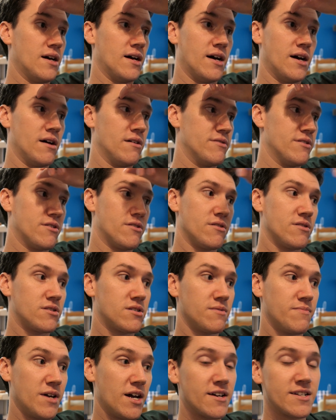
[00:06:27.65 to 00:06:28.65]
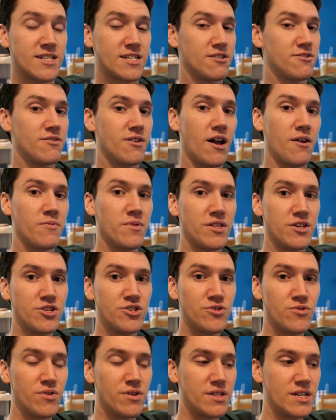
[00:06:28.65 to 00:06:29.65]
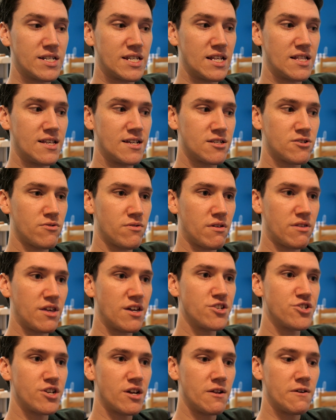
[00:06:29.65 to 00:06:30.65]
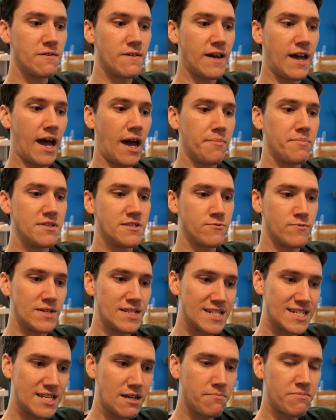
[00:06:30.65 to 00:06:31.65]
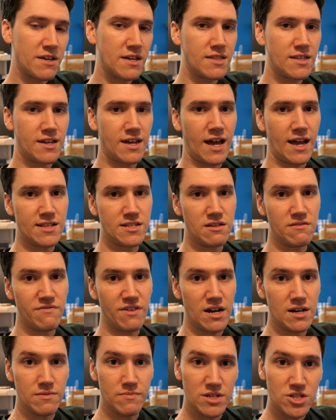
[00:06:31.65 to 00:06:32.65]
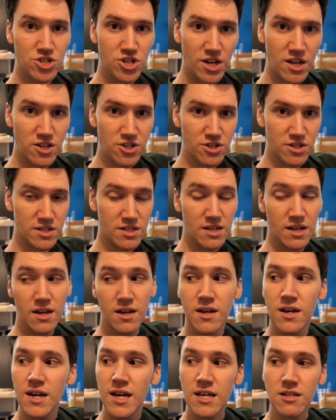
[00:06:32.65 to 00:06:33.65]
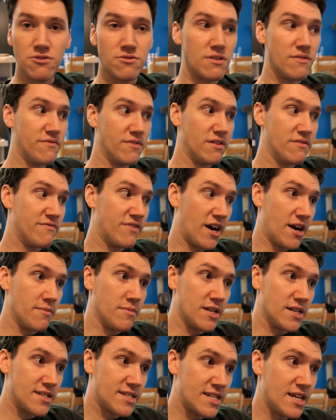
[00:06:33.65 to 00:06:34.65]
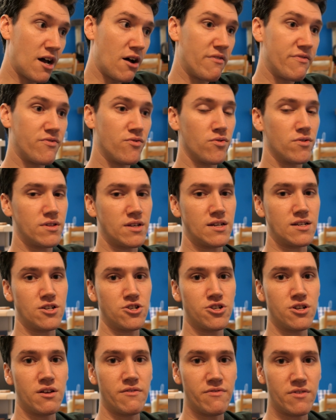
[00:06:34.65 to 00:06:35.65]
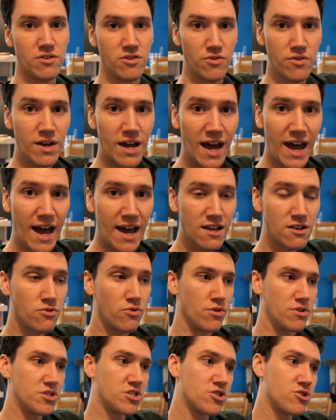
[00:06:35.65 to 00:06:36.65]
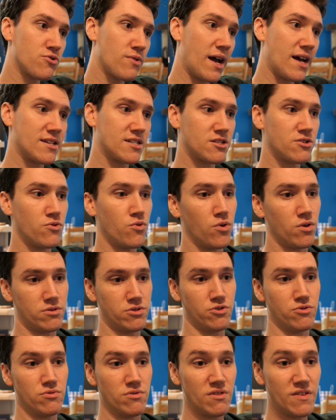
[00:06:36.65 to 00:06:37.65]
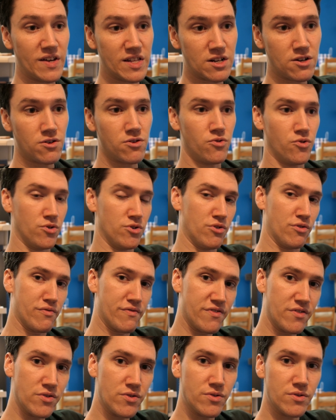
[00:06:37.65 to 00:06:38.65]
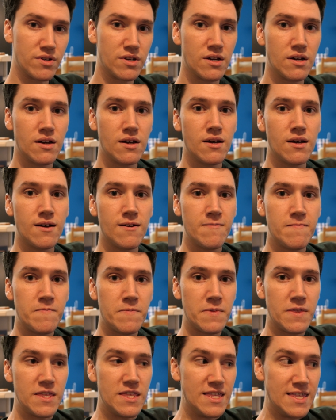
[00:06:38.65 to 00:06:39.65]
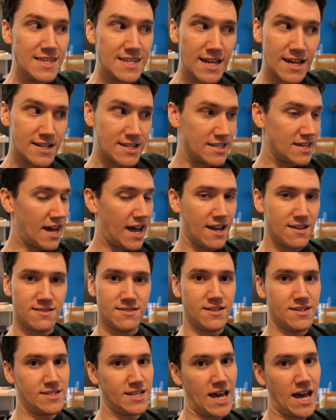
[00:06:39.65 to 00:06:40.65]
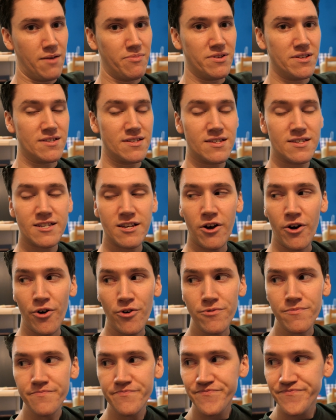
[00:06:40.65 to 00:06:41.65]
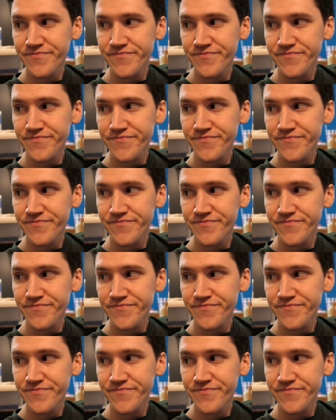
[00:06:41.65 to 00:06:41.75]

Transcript: Uh, they're, to be honest, they're not really sure. They said this sort of thing generally happens when something in the cat's environment changes, either the environment itself or the addition of a new cat or stress or new litter or new food. None of that has happened. So